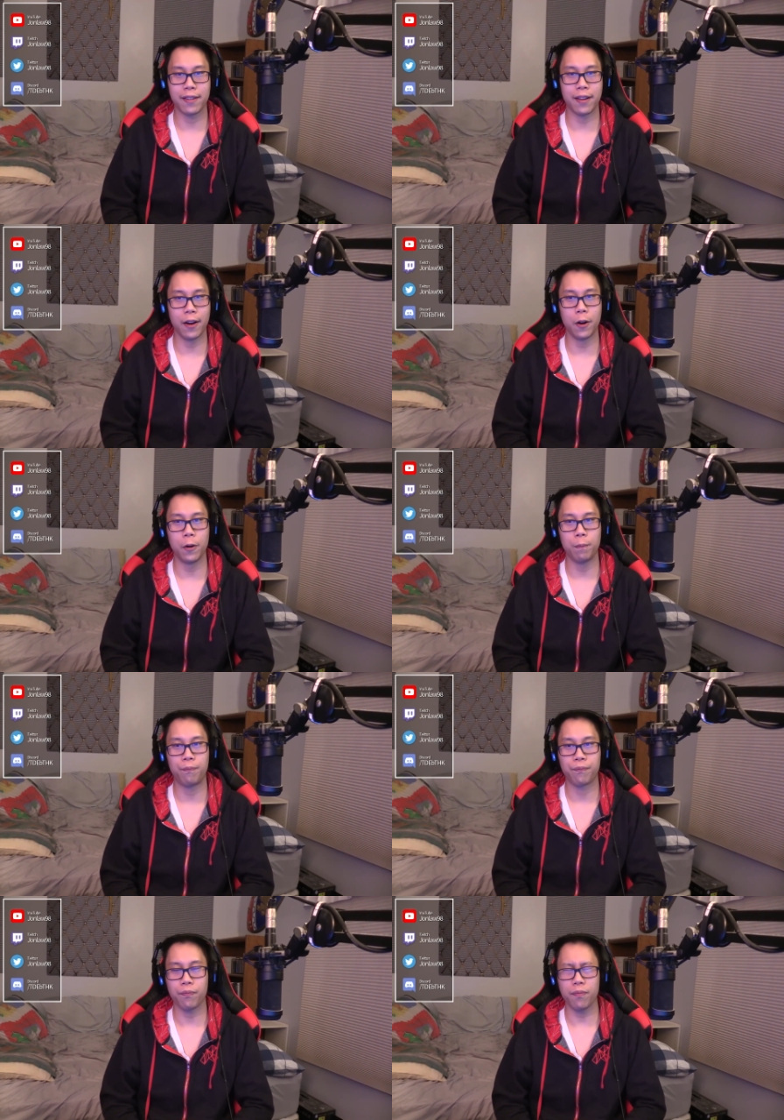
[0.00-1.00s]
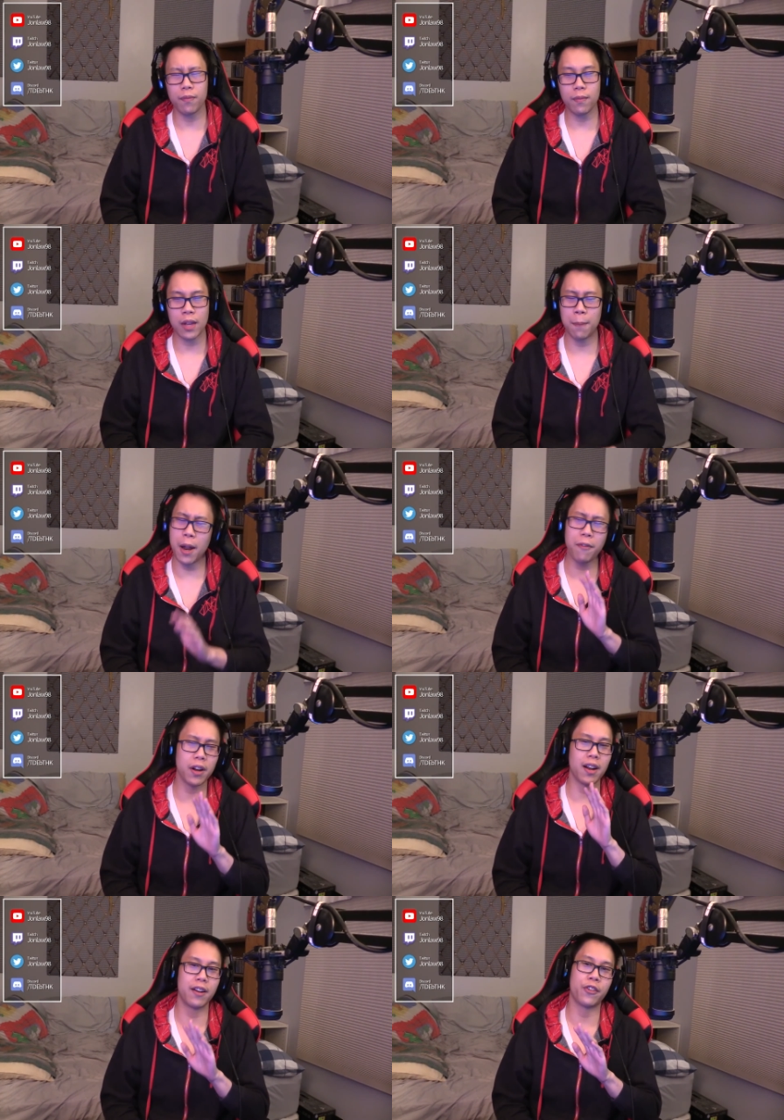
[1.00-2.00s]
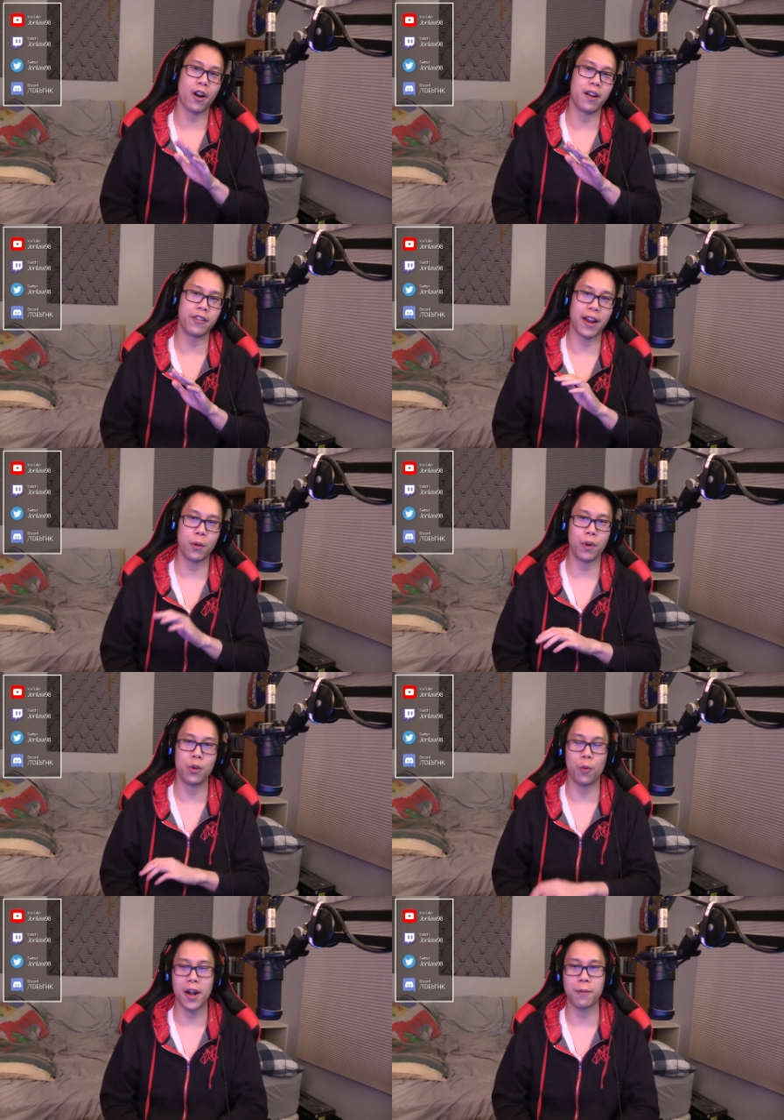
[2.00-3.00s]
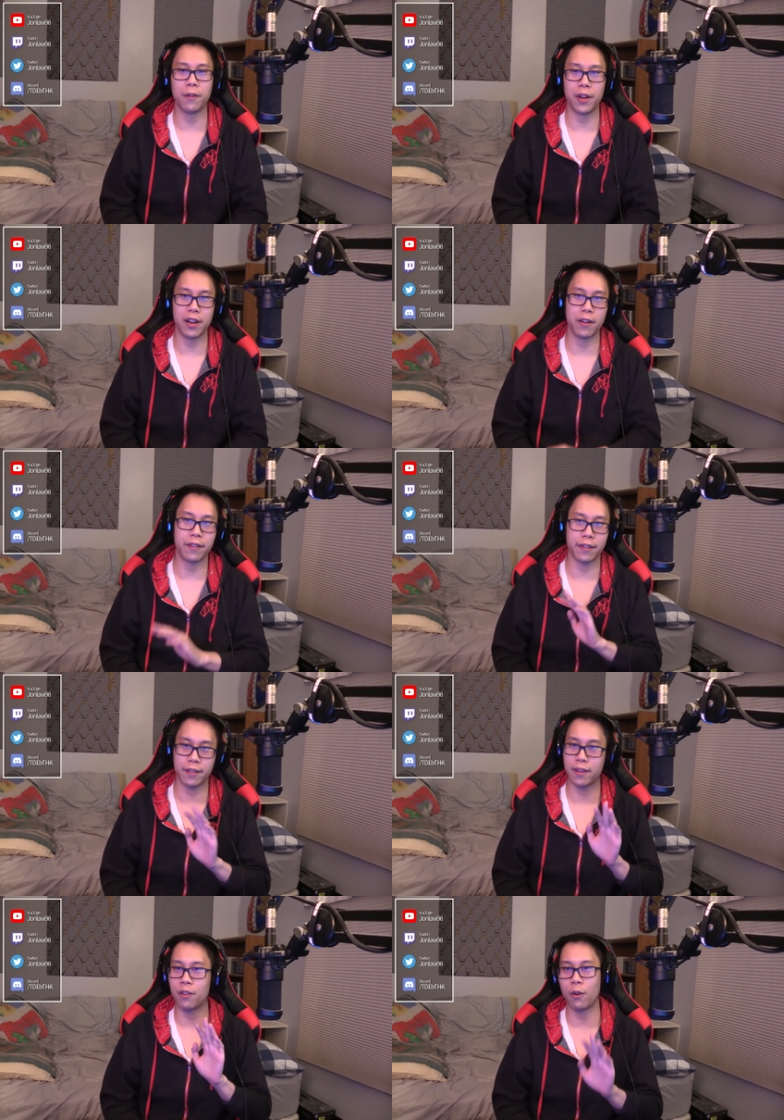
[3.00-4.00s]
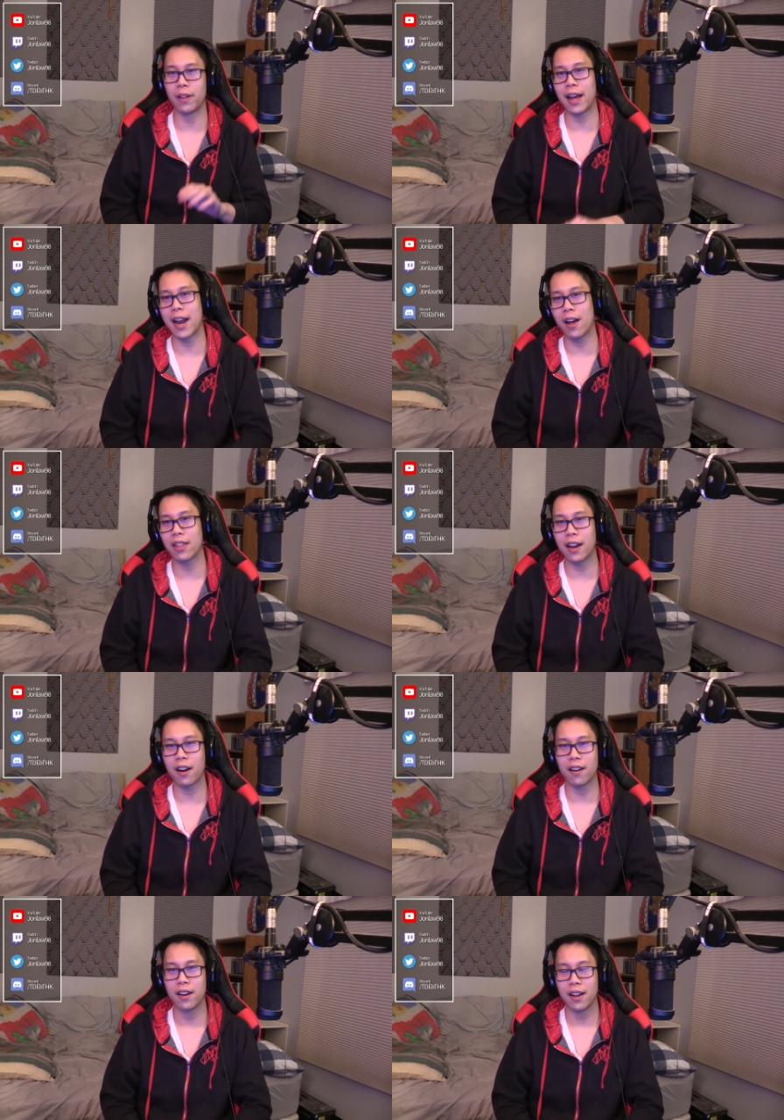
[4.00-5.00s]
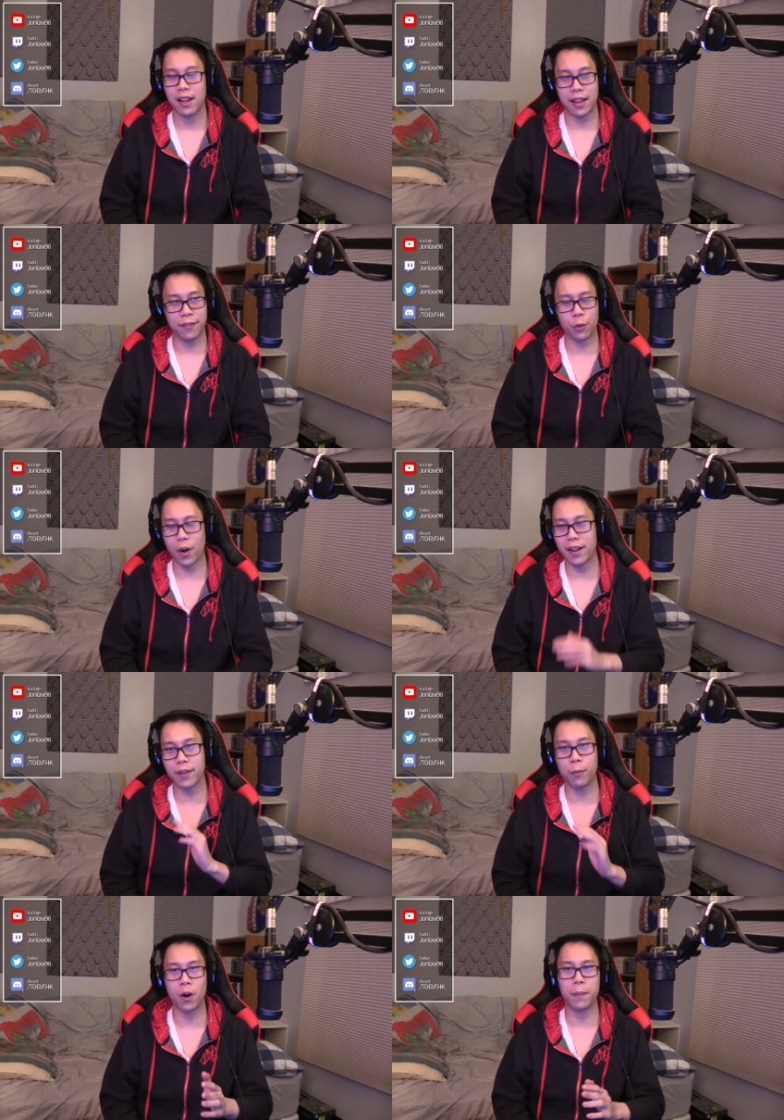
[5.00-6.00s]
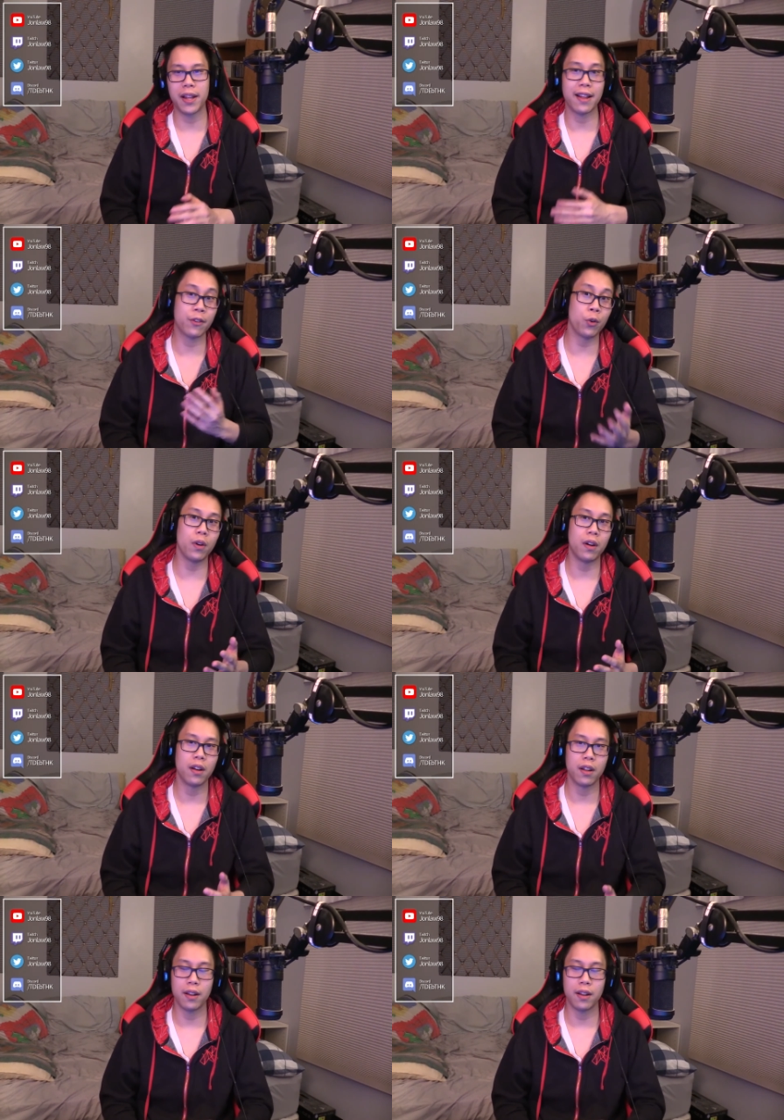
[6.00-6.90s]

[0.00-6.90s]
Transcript: So I'm never going to charge anyone to watch my videos, just throwing that out there. If you want to support me, that's cool.